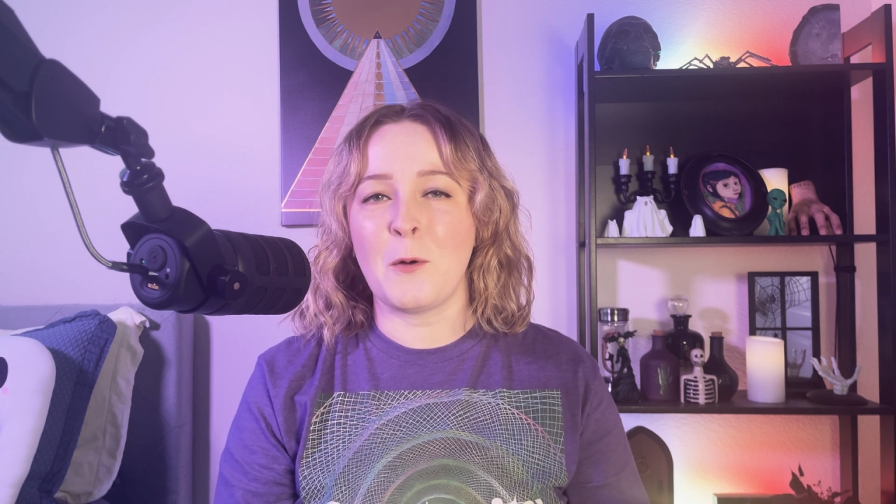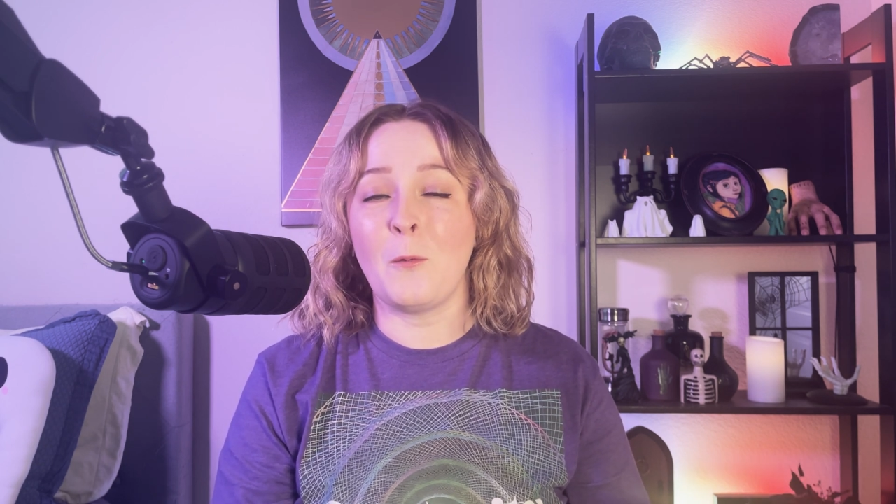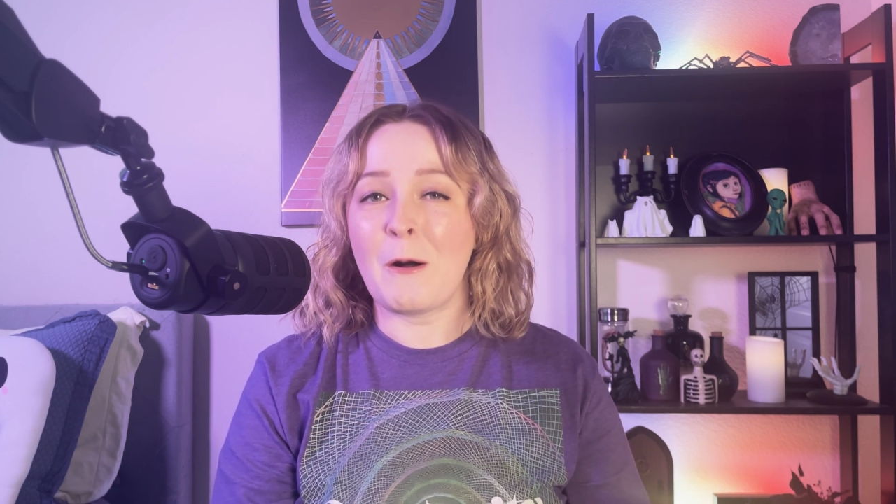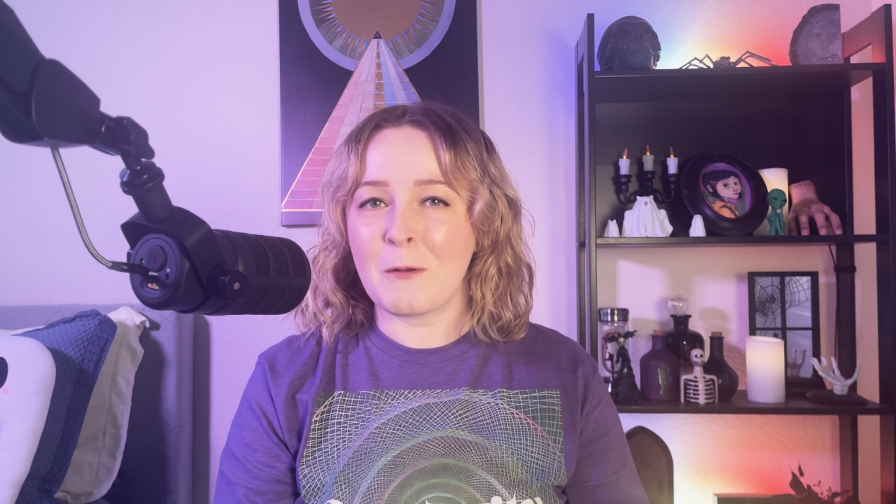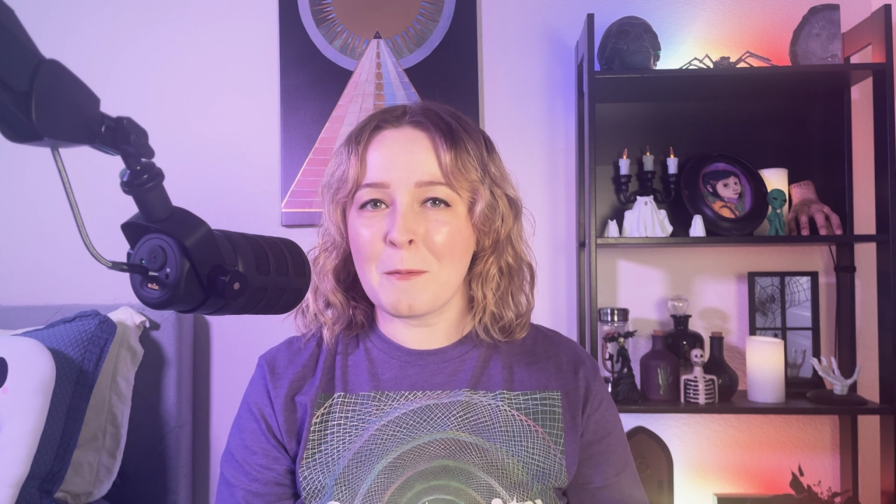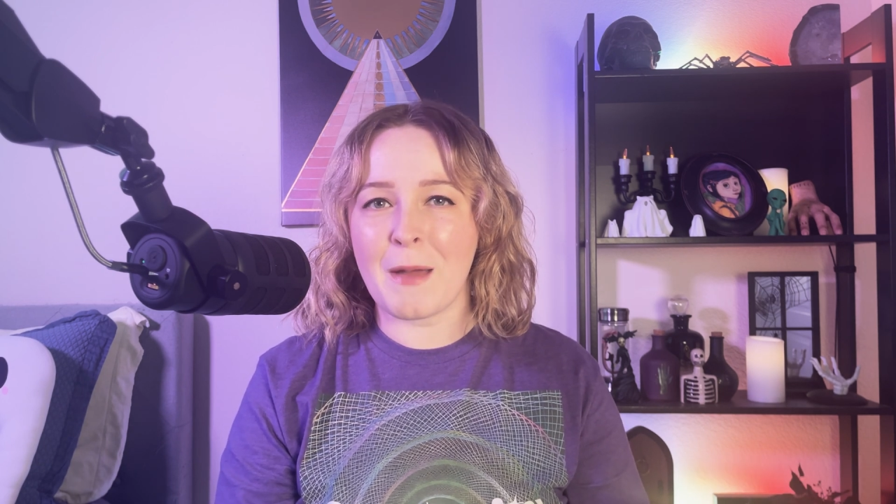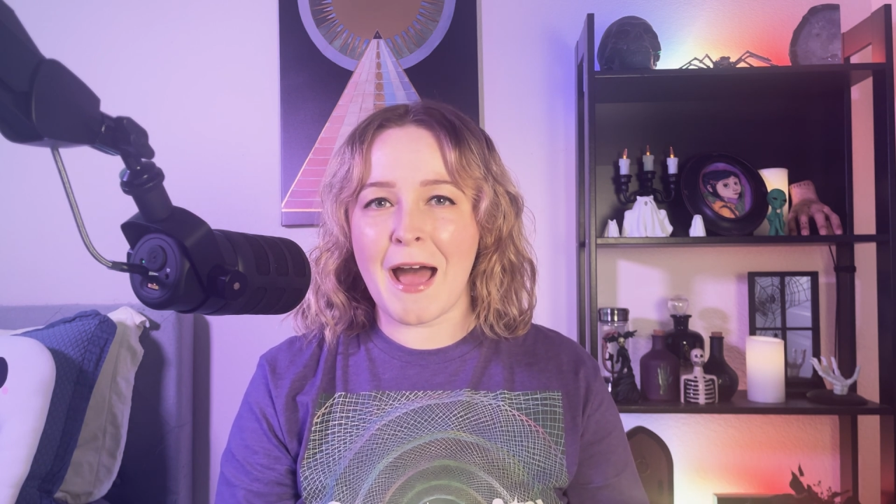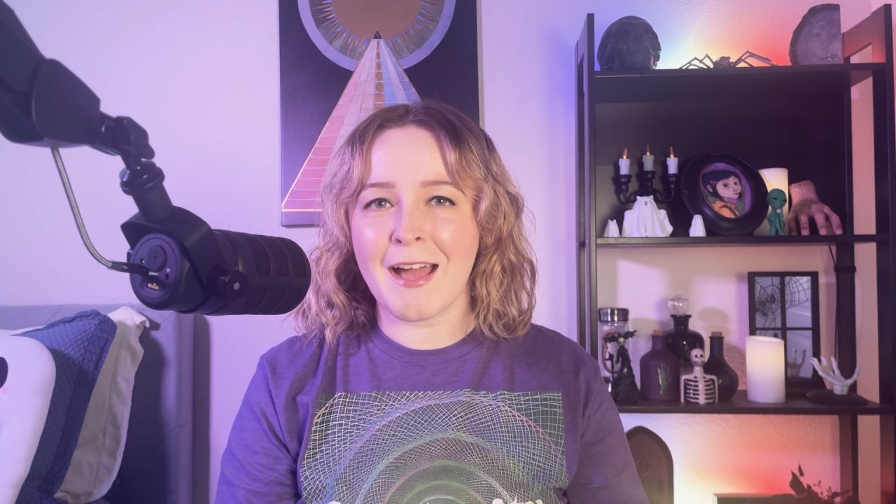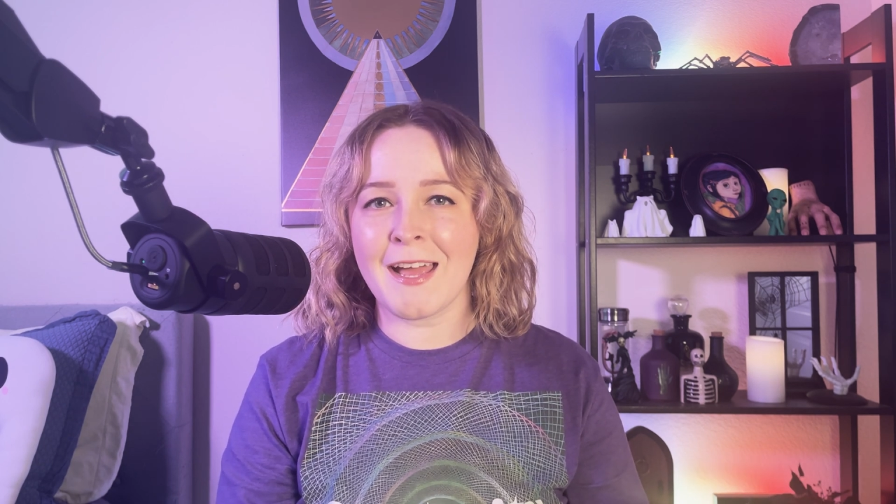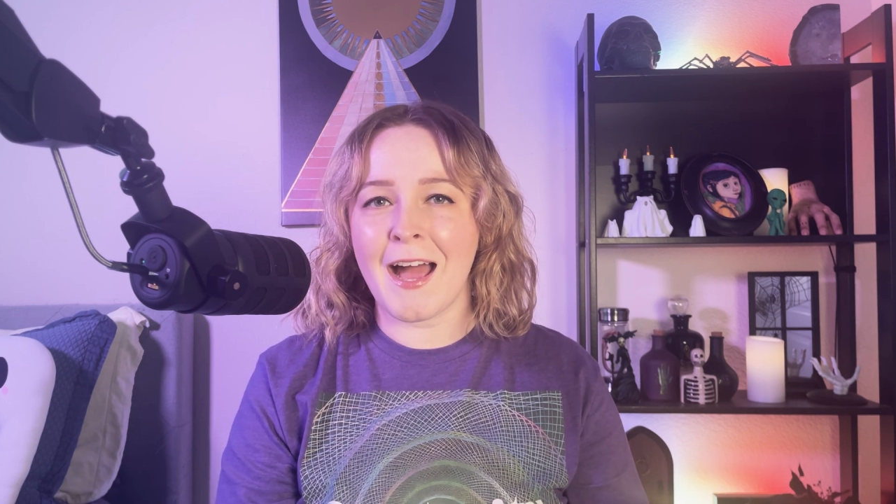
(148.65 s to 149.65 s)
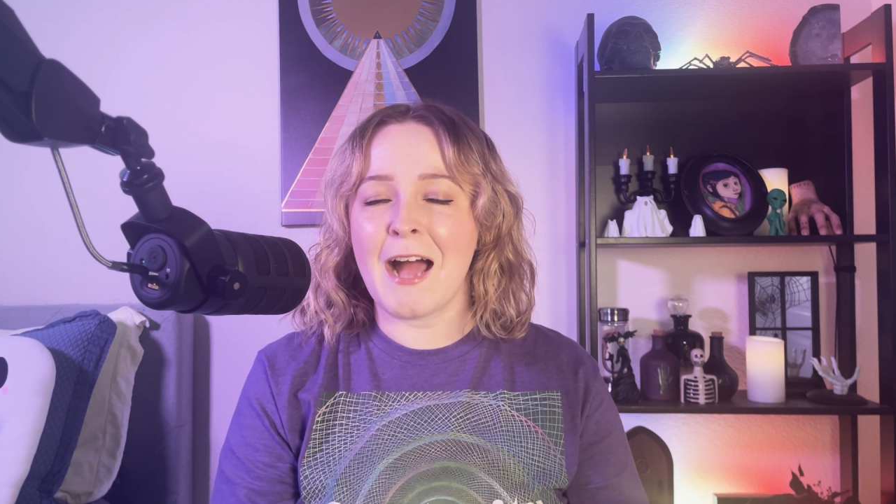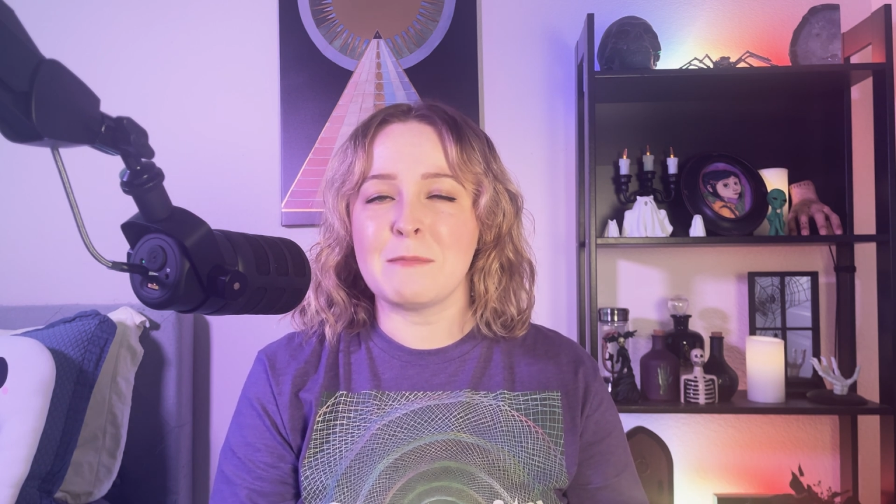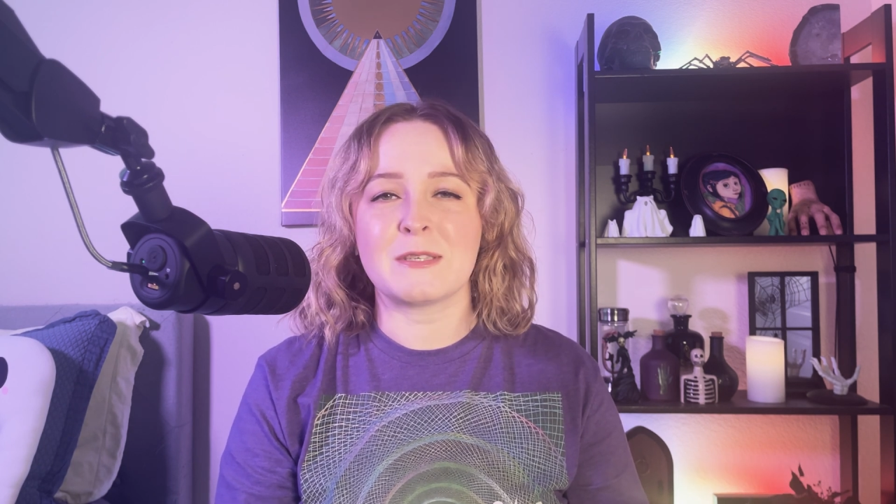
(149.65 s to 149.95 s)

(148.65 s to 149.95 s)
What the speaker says: Welcome back. I'm